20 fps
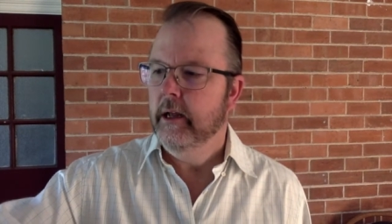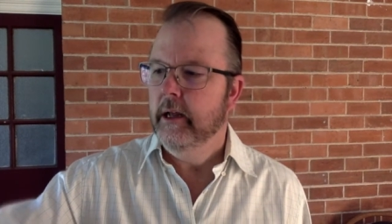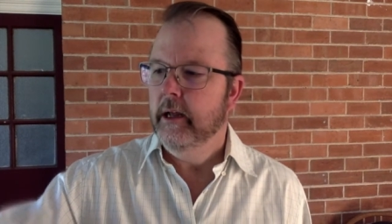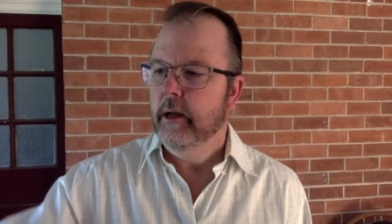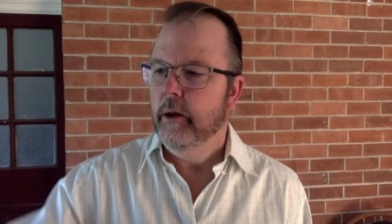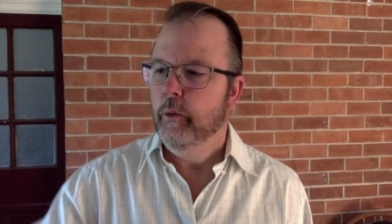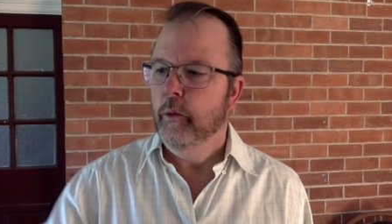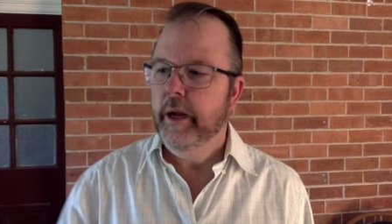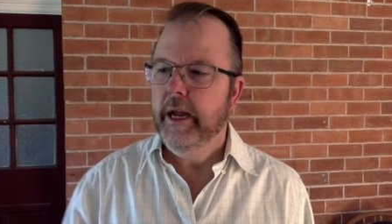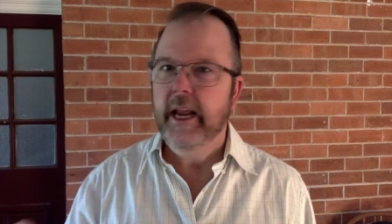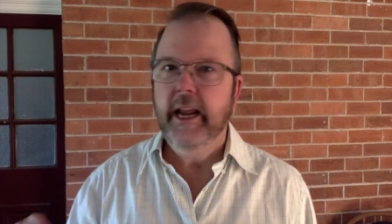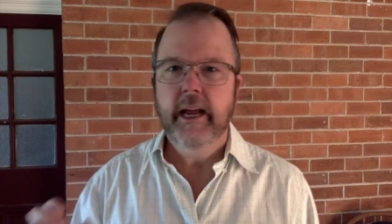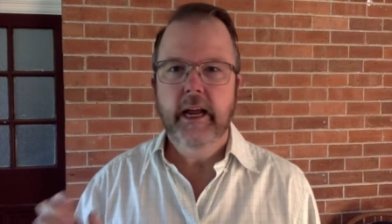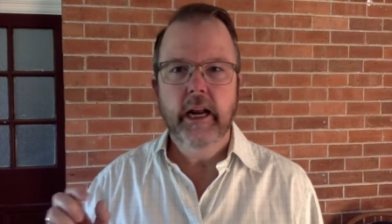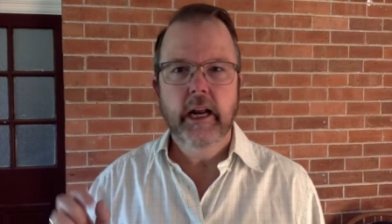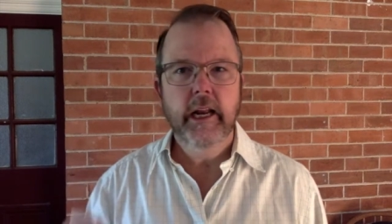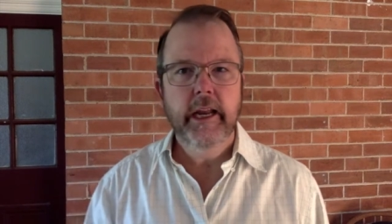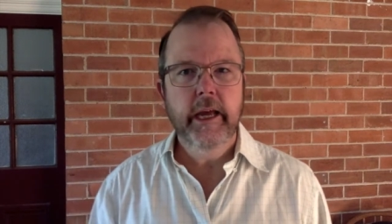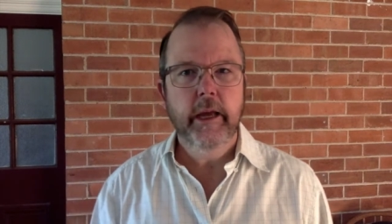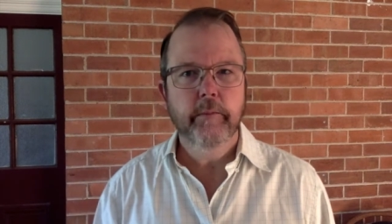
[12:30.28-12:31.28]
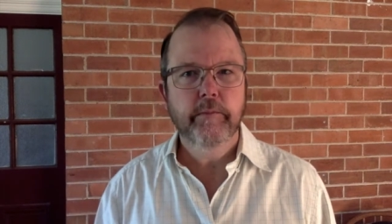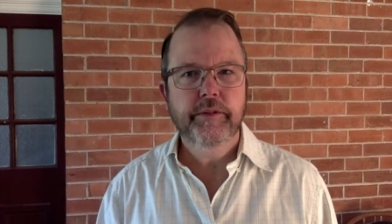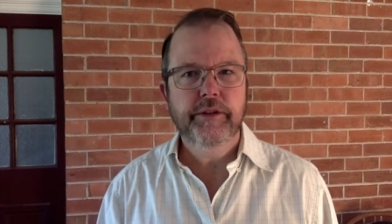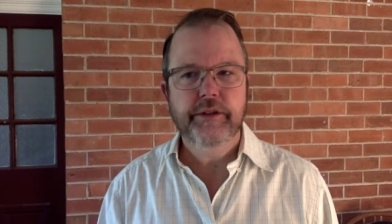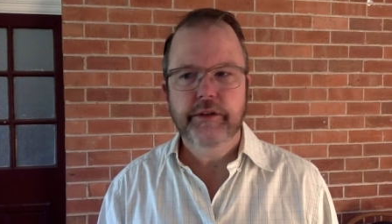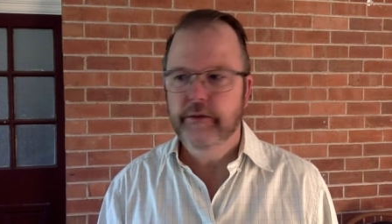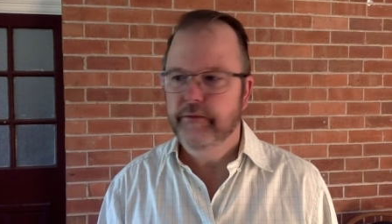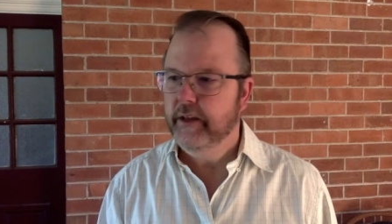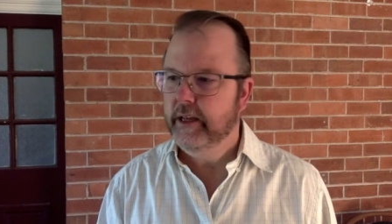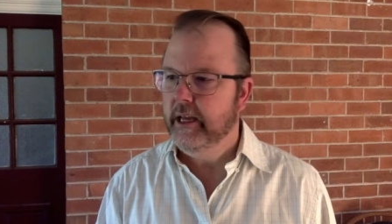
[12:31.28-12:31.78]
We get a glimpse
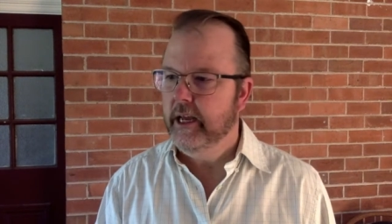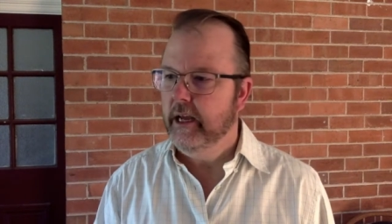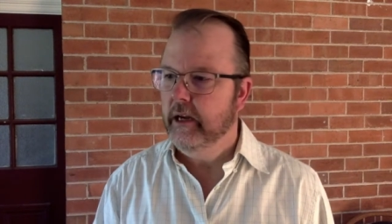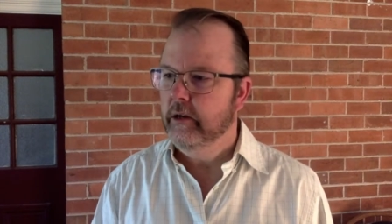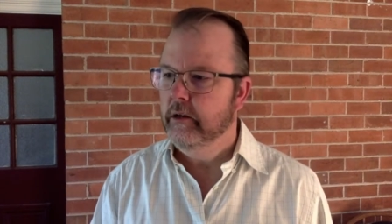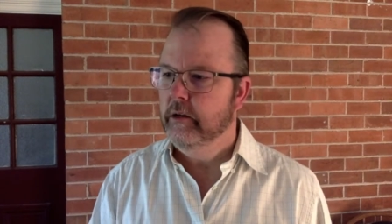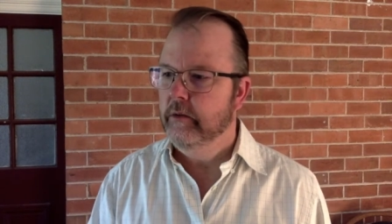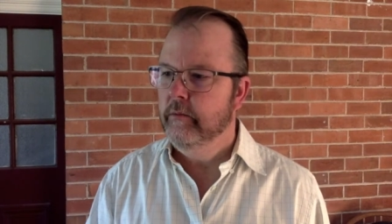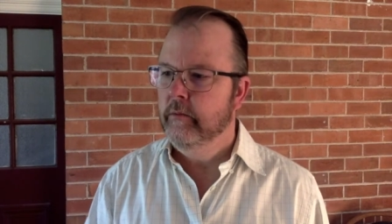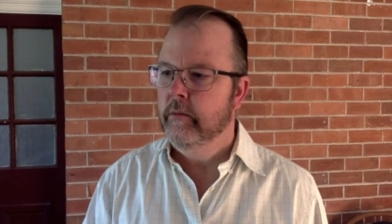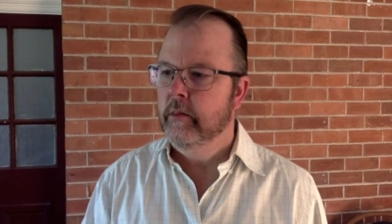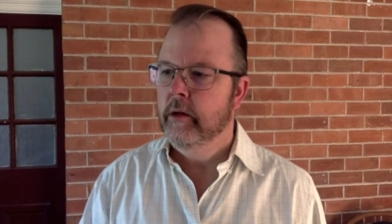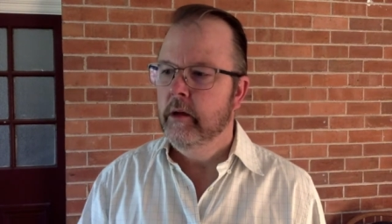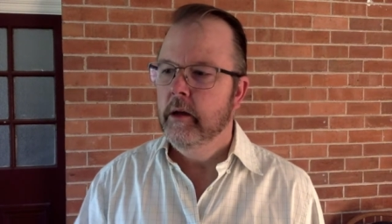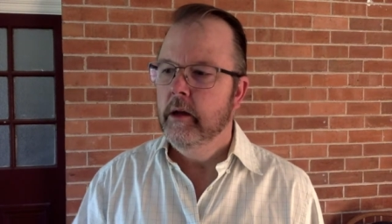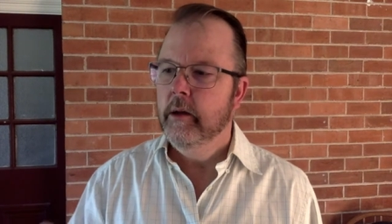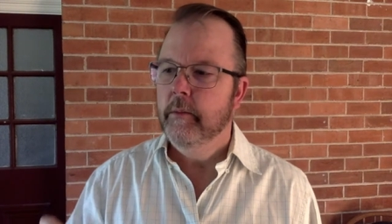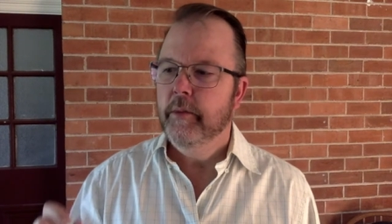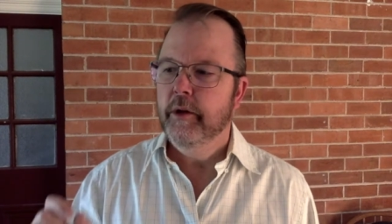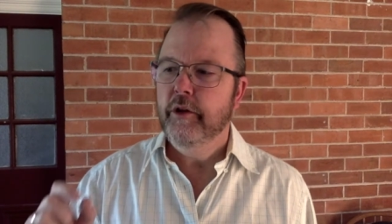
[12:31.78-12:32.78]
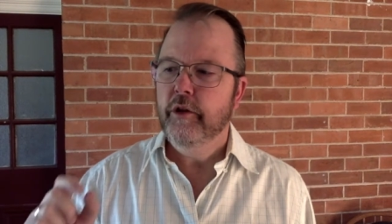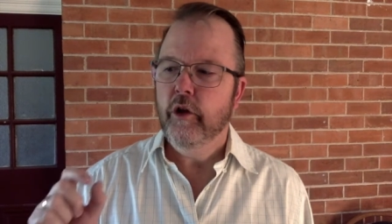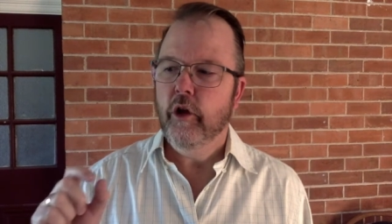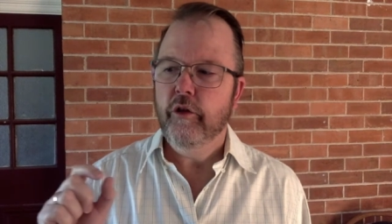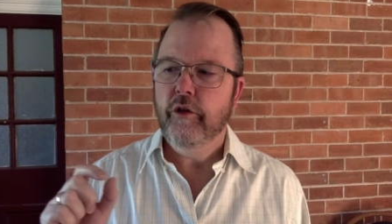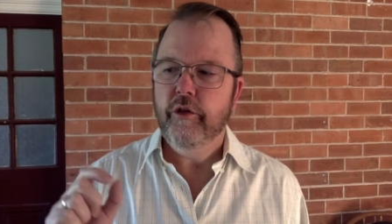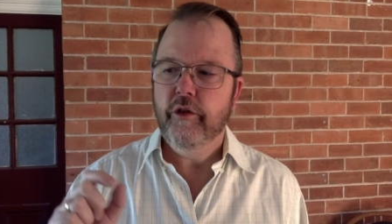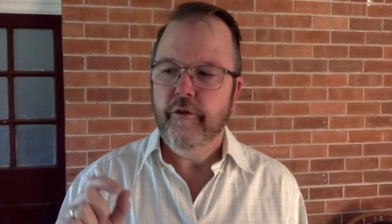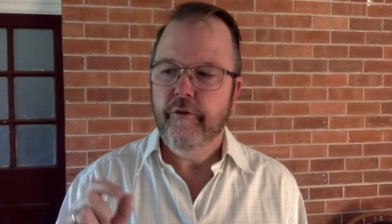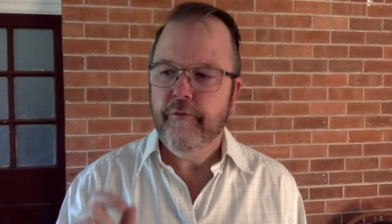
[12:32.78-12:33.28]
of the kingdom, but
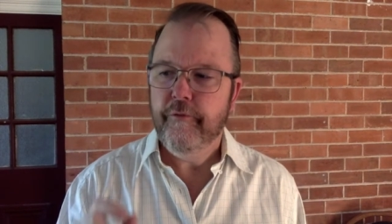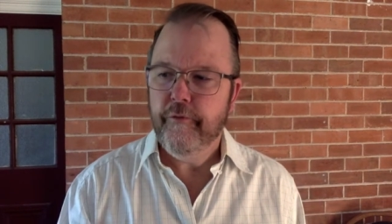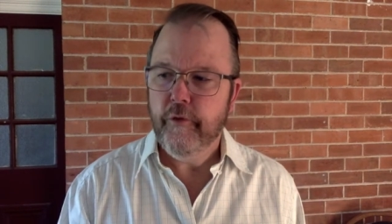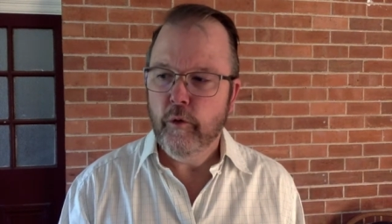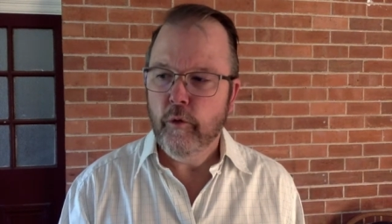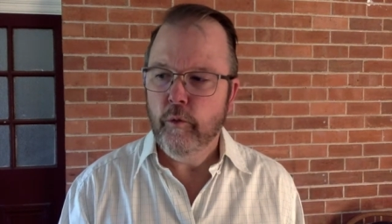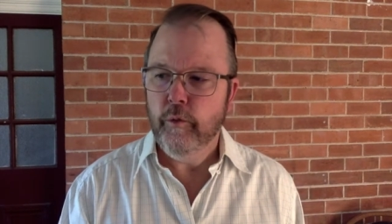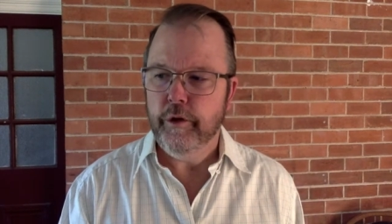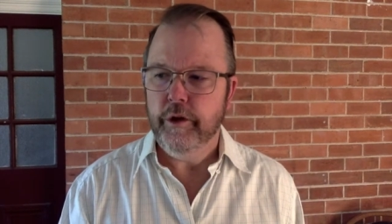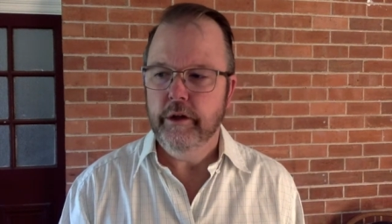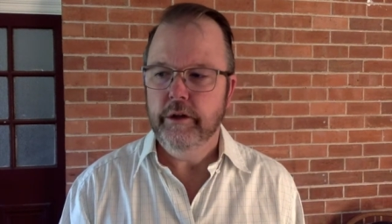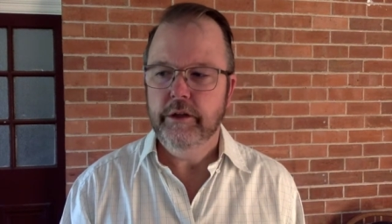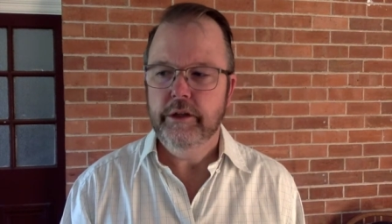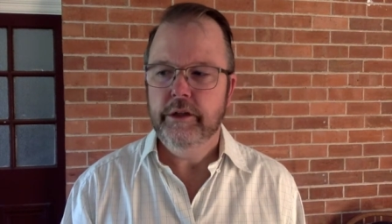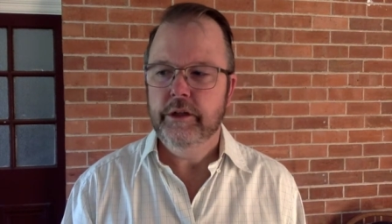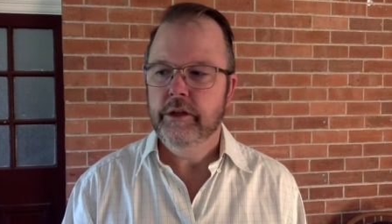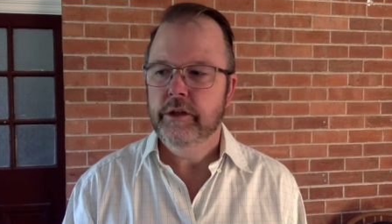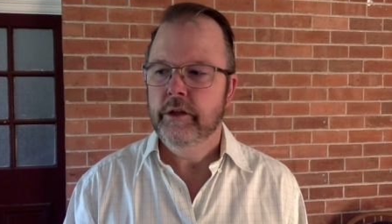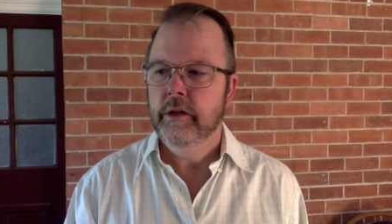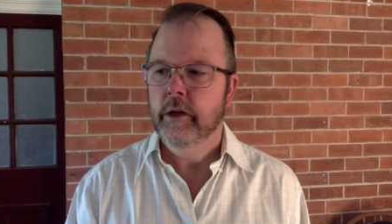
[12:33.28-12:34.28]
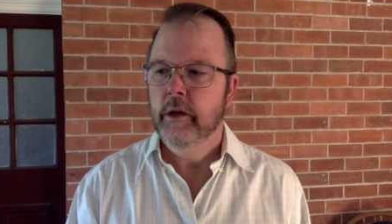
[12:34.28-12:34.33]
not the fullness.